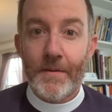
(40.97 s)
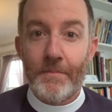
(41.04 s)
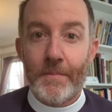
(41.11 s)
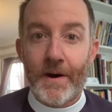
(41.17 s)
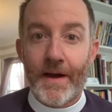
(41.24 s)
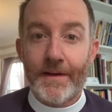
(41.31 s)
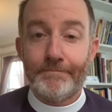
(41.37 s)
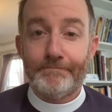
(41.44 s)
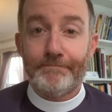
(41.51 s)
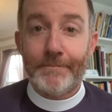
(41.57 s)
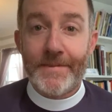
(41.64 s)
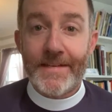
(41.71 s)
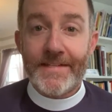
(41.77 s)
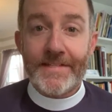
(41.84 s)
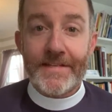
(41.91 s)
But
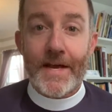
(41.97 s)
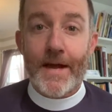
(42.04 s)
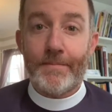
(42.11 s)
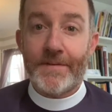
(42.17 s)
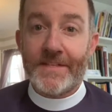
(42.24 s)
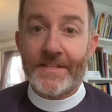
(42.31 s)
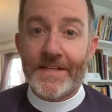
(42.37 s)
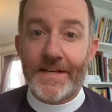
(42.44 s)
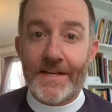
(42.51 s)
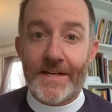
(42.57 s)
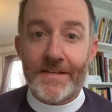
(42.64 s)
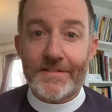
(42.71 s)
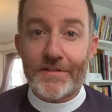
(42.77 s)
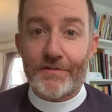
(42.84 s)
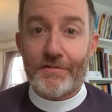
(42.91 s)
this time is leading
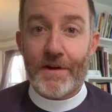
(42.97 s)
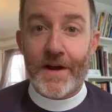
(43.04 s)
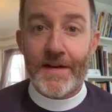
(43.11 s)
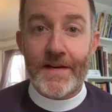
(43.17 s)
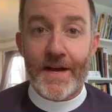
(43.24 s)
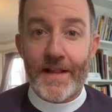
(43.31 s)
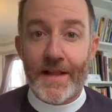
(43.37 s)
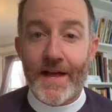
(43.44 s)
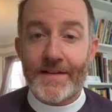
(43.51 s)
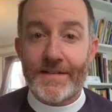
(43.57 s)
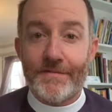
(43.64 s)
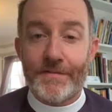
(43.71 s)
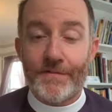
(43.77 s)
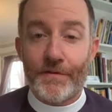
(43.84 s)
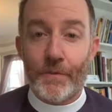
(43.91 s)
us to try lots
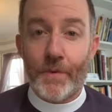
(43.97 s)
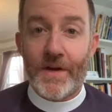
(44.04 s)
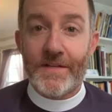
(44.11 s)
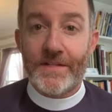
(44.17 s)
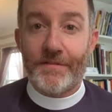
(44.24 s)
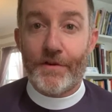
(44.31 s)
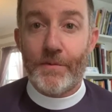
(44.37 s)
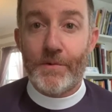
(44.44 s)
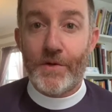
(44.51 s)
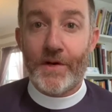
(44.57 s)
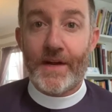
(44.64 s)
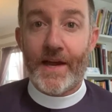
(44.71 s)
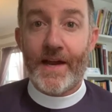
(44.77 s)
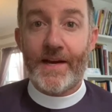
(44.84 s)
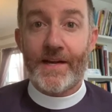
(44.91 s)
of different ways of
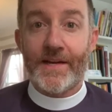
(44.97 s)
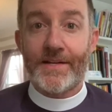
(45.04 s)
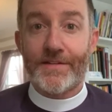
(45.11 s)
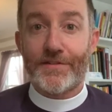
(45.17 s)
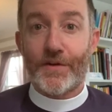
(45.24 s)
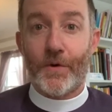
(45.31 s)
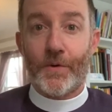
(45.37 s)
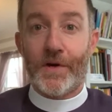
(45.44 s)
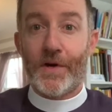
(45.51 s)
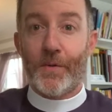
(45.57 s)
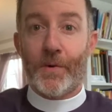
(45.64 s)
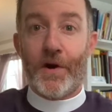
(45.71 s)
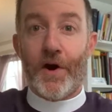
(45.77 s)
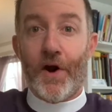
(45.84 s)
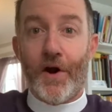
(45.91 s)
communicating. And so here
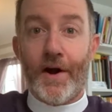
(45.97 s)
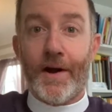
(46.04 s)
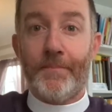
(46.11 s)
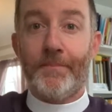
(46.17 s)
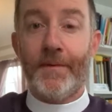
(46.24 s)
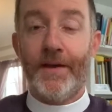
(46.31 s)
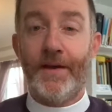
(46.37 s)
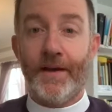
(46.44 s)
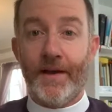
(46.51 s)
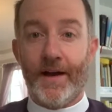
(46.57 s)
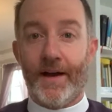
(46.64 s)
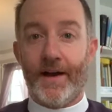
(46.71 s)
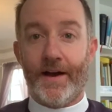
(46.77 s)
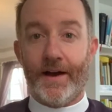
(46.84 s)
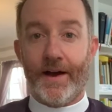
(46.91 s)
we are.
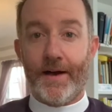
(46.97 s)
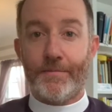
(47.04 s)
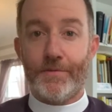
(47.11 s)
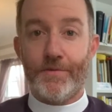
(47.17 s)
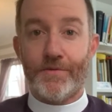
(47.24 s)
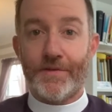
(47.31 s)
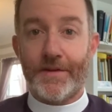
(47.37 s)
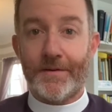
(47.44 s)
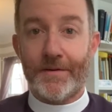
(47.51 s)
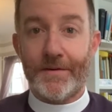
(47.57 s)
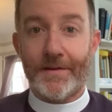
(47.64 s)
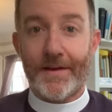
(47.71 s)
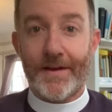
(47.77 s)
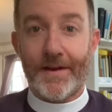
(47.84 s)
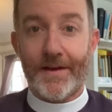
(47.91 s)
I'm
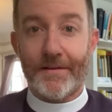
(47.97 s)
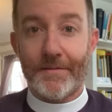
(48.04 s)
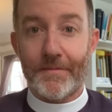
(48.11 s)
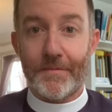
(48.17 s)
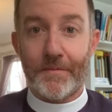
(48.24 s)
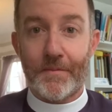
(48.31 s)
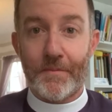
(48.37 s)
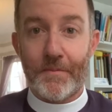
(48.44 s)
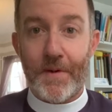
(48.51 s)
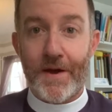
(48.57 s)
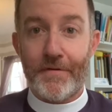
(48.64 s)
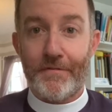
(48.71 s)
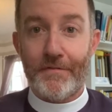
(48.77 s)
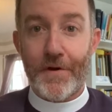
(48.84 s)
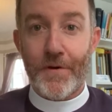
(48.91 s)
using
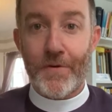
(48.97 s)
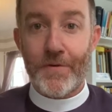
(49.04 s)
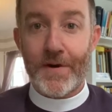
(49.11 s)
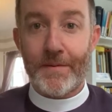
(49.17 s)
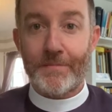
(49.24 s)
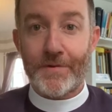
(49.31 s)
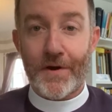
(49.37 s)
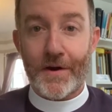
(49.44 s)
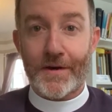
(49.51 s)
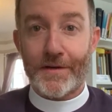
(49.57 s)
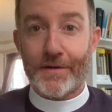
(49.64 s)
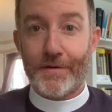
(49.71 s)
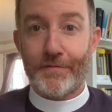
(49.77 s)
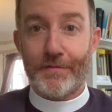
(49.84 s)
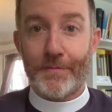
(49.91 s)
my phone. I'm talking
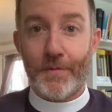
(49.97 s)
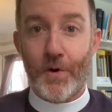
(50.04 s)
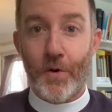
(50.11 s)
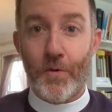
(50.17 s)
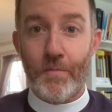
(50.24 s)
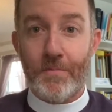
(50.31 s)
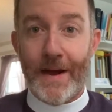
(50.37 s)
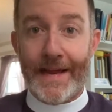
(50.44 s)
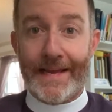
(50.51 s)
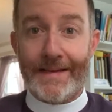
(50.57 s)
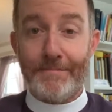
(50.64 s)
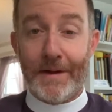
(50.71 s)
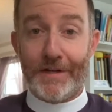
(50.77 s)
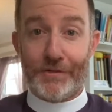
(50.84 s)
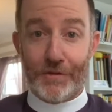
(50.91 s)
to you from home.
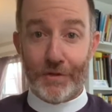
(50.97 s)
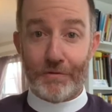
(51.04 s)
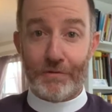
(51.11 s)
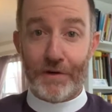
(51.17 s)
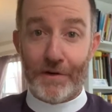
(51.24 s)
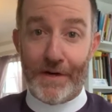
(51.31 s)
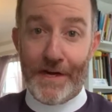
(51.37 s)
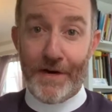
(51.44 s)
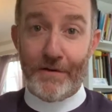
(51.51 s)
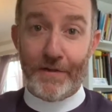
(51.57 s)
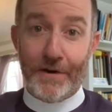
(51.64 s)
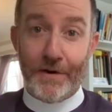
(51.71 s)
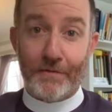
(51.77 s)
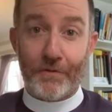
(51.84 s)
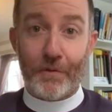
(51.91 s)
My children are here.
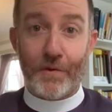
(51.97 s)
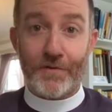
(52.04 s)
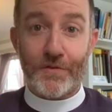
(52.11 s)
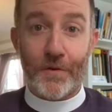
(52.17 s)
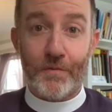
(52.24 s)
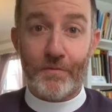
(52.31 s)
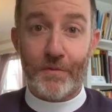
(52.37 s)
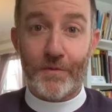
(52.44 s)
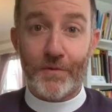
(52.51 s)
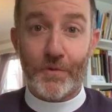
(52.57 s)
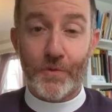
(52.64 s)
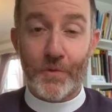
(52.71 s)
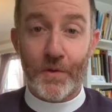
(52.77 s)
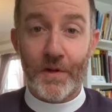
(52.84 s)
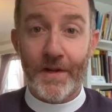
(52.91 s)
They're, of course, home from
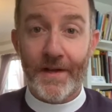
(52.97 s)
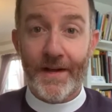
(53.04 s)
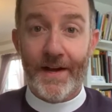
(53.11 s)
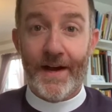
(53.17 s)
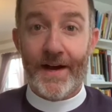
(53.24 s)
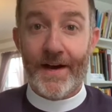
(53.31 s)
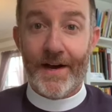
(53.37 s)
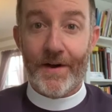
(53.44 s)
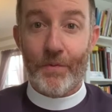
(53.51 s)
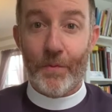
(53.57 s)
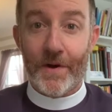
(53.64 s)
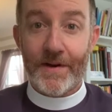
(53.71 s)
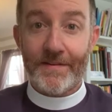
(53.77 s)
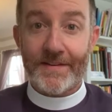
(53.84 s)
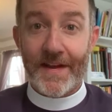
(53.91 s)
school.
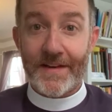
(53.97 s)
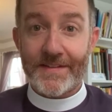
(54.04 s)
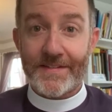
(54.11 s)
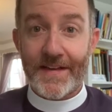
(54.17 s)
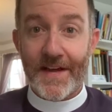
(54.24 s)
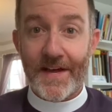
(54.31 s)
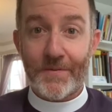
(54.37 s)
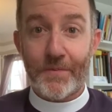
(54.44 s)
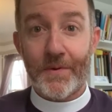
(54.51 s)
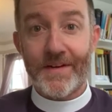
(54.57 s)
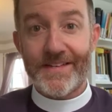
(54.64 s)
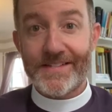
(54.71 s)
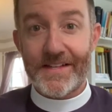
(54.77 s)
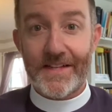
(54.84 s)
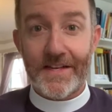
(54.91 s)
One is outside,
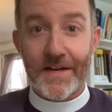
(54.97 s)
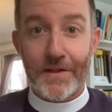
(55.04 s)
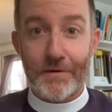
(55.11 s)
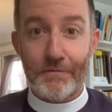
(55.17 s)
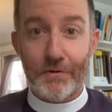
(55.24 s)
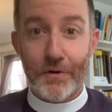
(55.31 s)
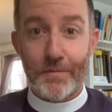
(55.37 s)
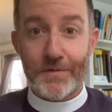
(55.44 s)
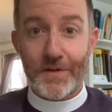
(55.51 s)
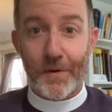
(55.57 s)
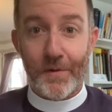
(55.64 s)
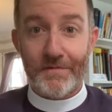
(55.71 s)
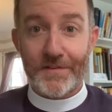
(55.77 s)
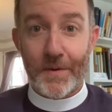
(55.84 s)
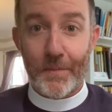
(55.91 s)
one is in the other room.
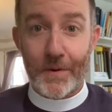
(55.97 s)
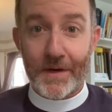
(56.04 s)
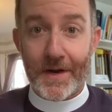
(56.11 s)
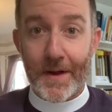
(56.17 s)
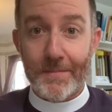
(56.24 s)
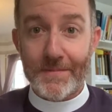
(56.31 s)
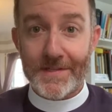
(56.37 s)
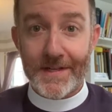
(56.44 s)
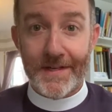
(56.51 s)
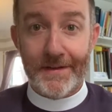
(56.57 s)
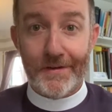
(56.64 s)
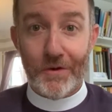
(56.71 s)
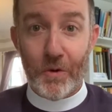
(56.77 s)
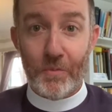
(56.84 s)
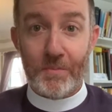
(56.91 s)
So if someone comes
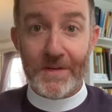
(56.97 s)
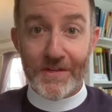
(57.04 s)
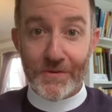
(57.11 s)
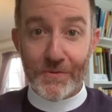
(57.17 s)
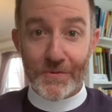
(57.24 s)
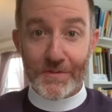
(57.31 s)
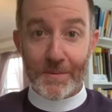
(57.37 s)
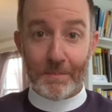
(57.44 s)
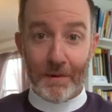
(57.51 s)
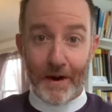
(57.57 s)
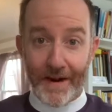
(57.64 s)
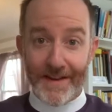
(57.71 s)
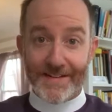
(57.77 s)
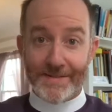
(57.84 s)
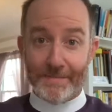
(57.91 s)
in, don't be too
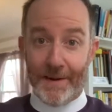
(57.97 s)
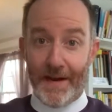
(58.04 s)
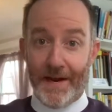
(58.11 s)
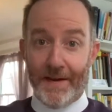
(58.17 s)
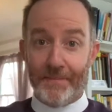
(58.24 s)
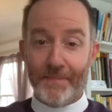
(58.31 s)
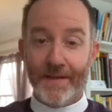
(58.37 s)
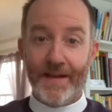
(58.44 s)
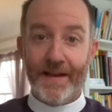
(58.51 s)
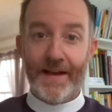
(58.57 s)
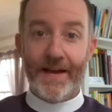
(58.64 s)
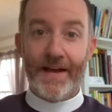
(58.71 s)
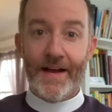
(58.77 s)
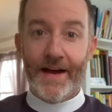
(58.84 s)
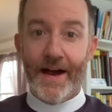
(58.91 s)
surprised by it.
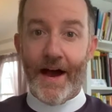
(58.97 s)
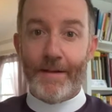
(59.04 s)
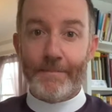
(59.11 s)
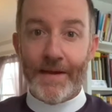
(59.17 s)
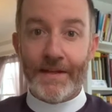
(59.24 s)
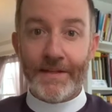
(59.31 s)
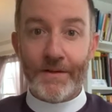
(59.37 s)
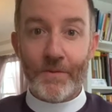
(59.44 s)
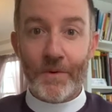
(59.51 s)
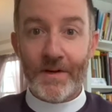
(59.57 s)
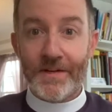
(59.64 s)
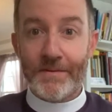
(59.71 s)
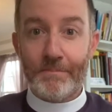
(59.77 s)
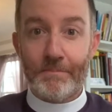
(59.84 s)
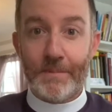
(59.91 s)
I mainly want
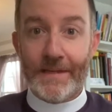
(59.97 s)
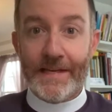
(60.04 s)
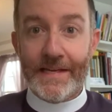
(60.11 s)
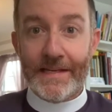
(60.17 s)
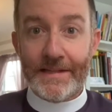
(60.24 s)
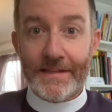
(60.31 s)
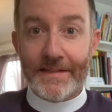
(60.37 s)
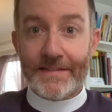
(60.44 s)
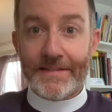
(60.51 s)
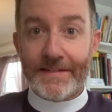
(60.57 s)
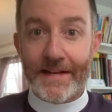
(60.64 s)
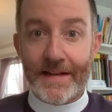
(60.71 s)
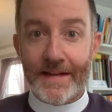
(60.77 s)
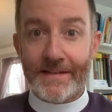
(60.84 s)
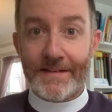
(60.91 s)
to begin this
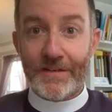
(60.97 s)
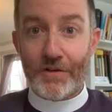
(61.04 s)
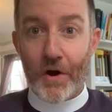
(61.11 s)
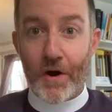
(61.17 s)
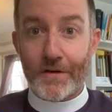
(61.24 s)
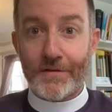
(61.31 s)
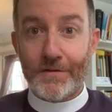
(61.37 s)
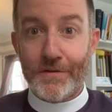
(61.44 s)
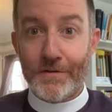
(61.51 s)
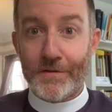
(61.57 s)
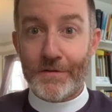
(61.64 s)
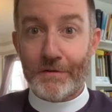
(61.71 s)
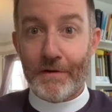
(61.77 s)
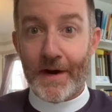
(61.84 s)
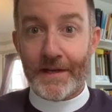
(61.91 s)
to talk to you
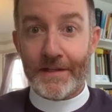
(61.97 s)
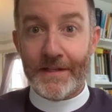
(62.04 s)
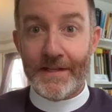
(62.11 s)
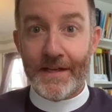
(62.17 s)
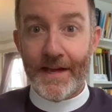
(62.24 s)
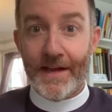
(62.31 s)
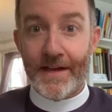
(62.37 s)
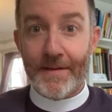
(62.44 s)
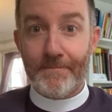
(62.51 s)
directly.